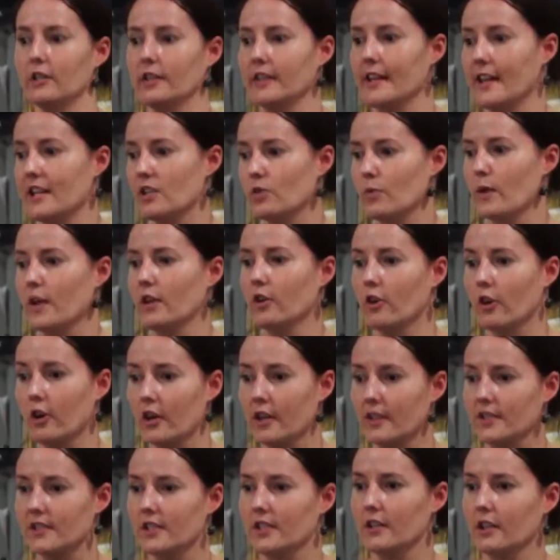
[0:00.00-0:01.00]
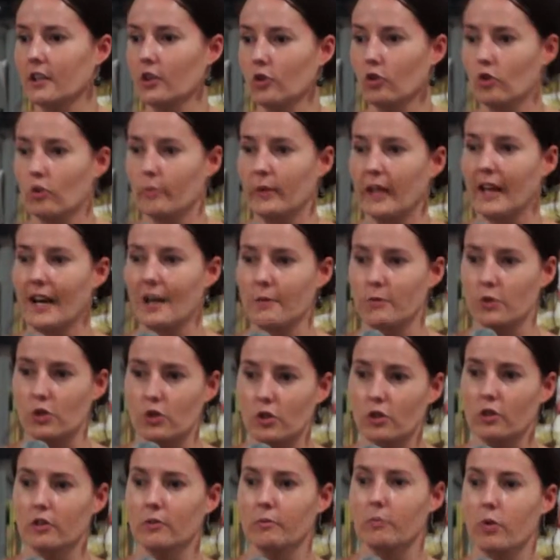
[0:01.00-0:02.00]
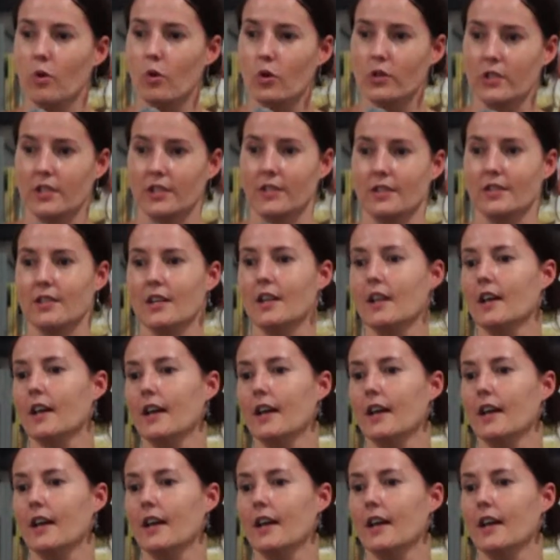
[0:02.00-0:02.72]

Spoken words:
And that's where KNORR and KNORR become so important.